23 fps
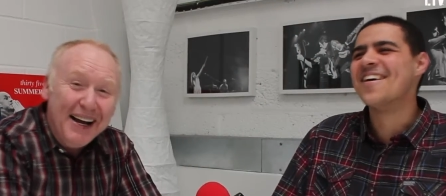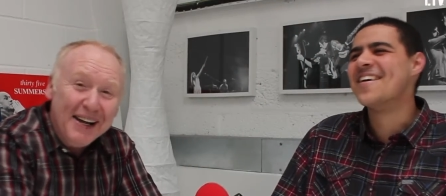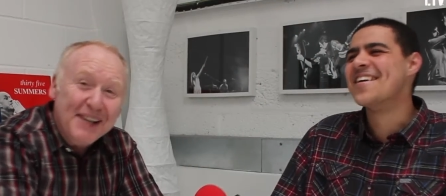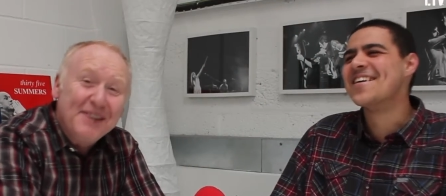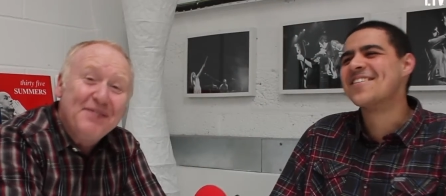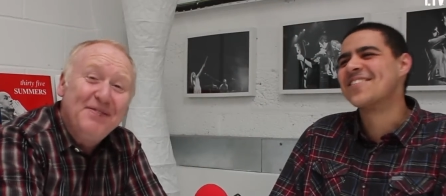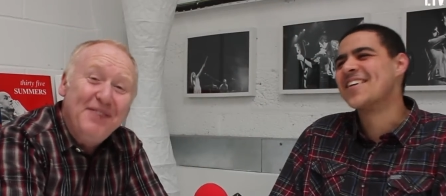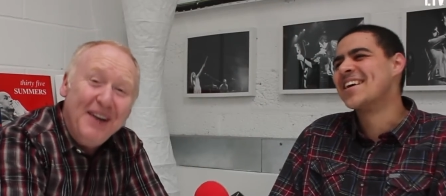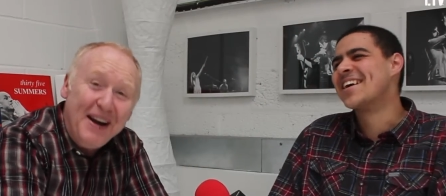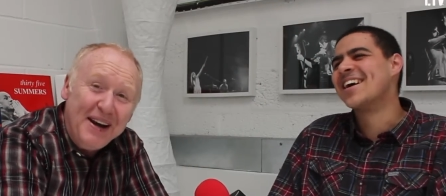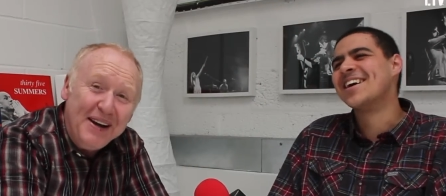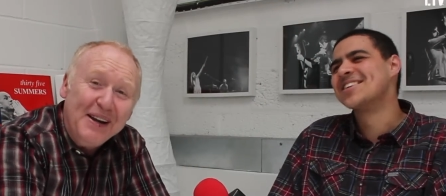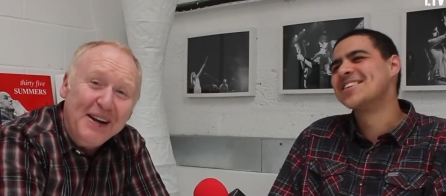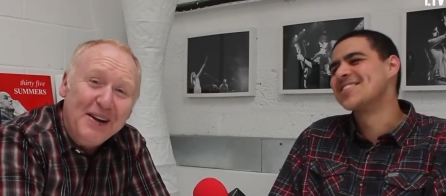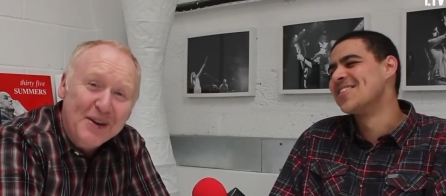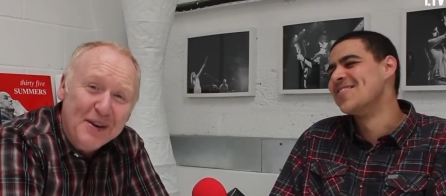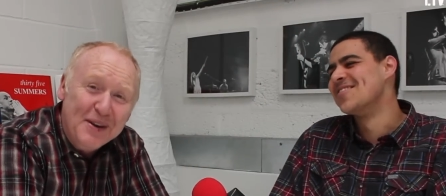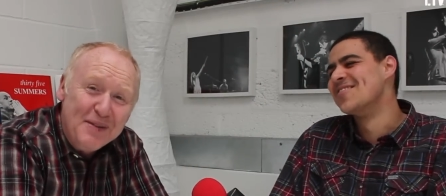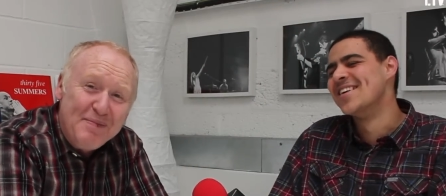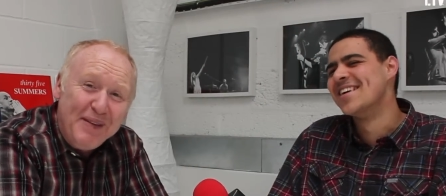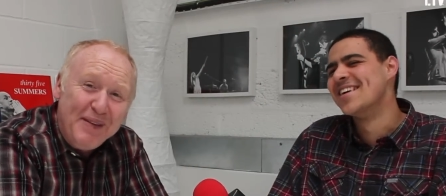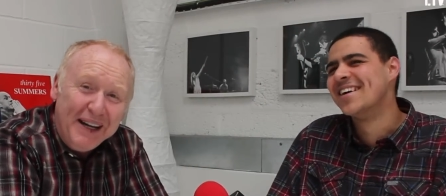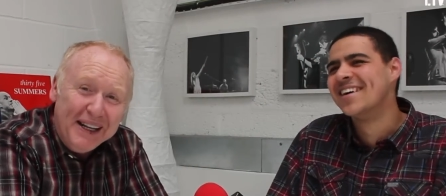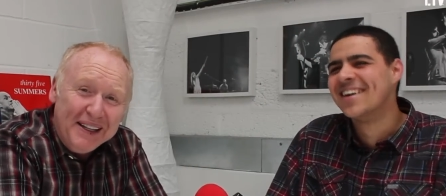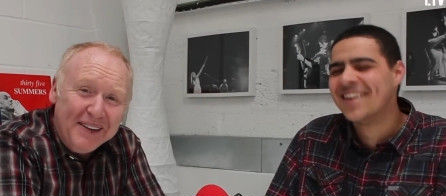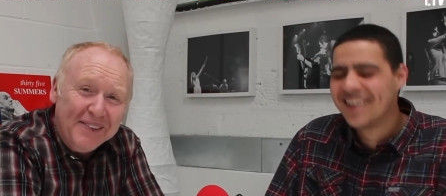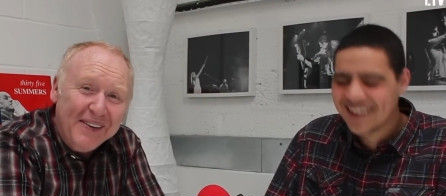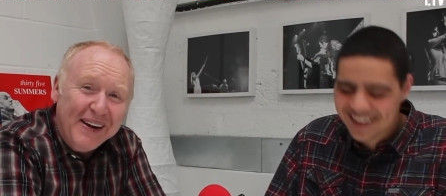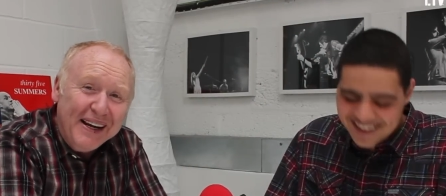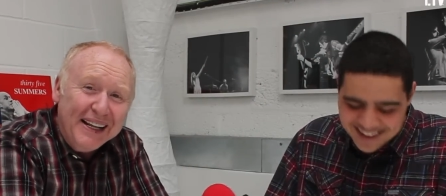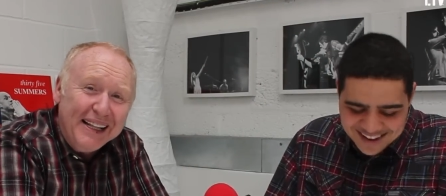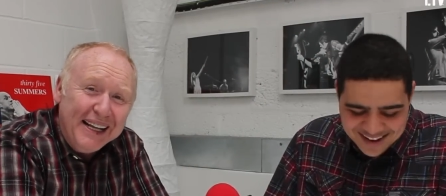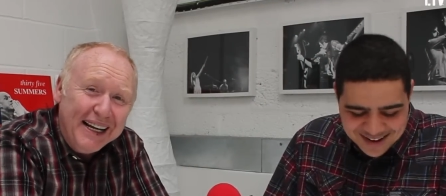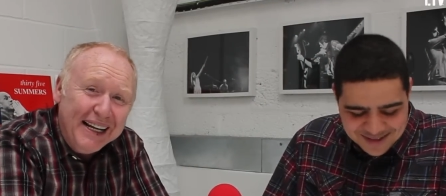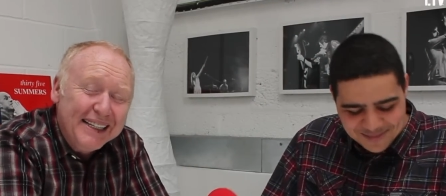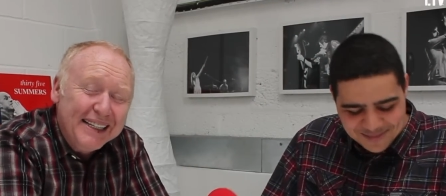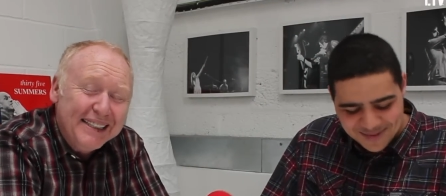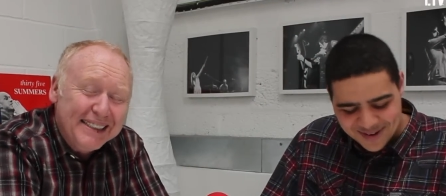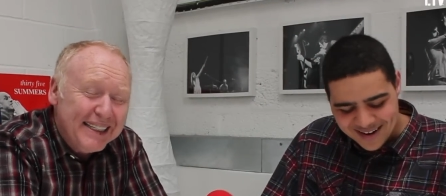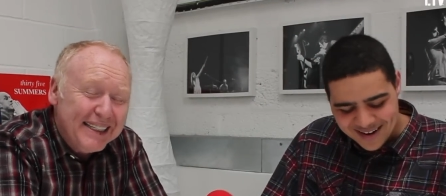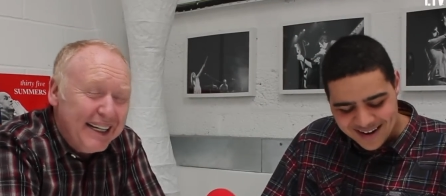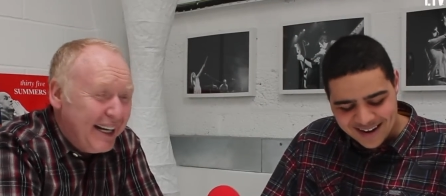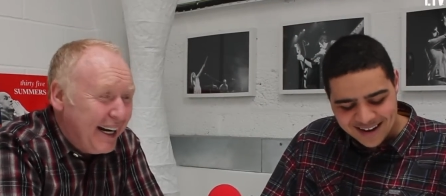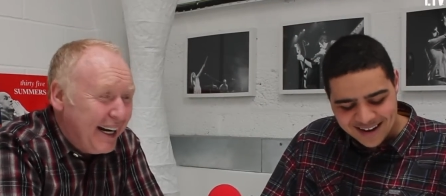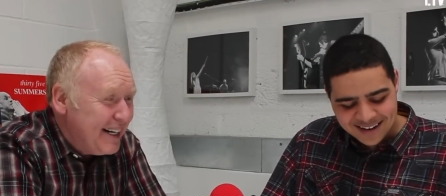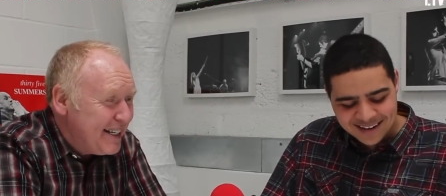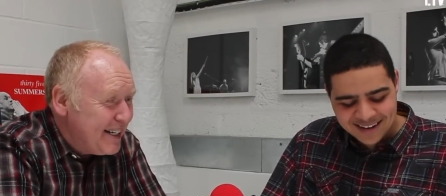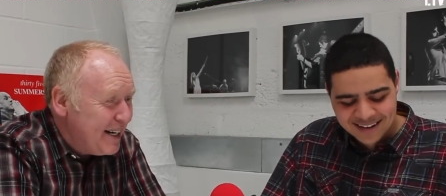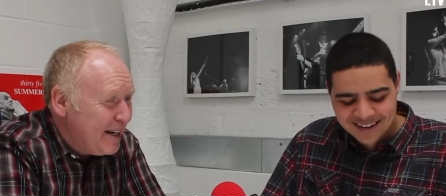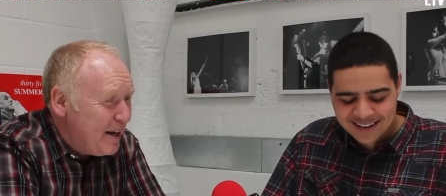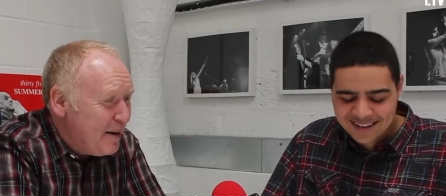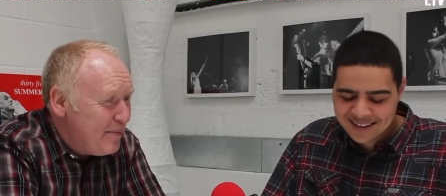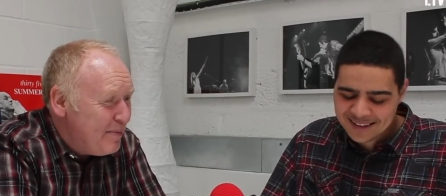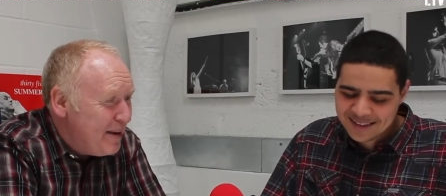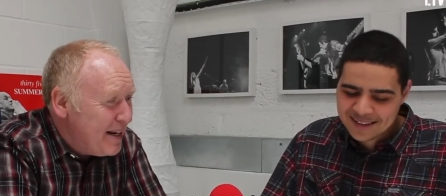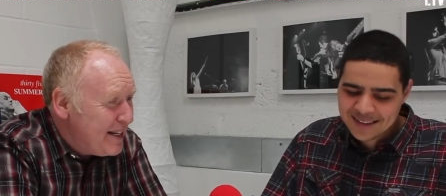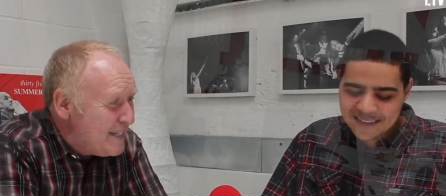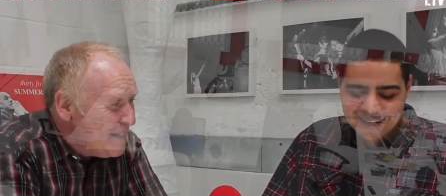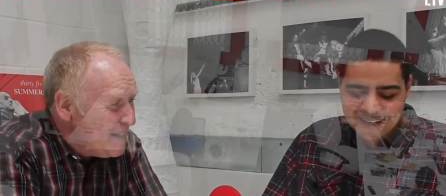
Speaker 1: is very good, by the way. That is uh, that is a lot better